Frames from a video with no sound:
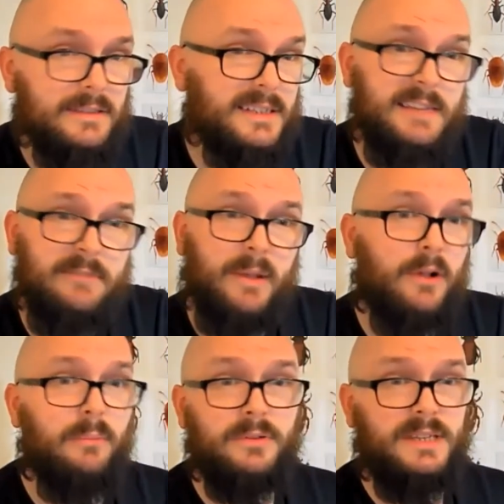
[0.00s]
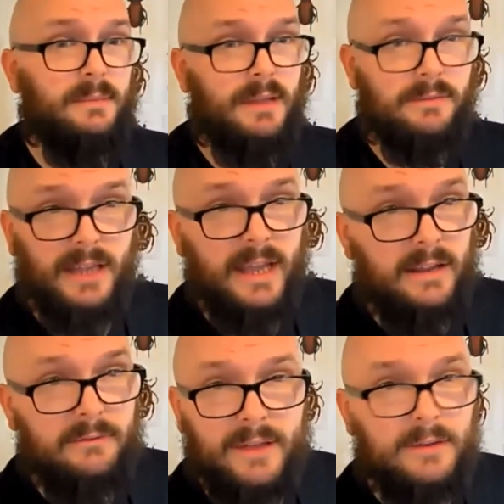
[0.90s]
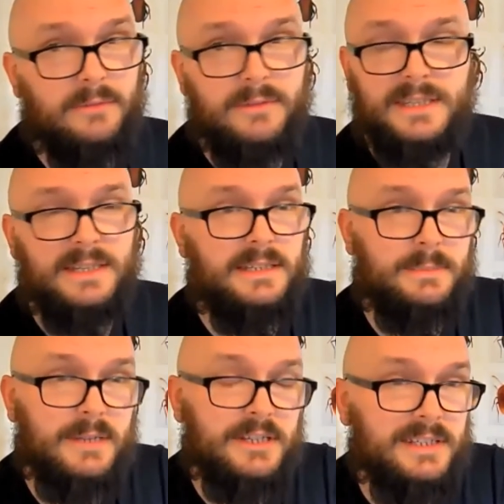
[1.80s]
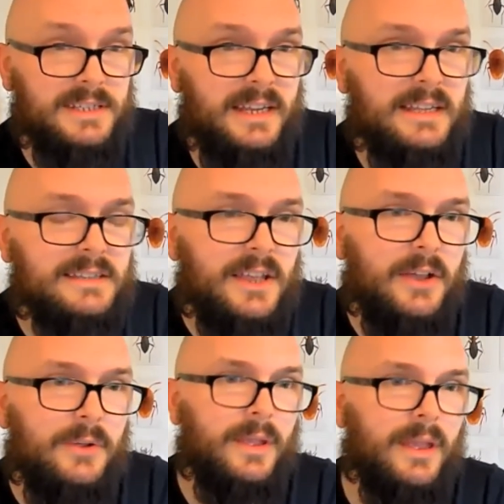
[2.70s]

I sieved my compost heap the other day and found over 60 species in it. So,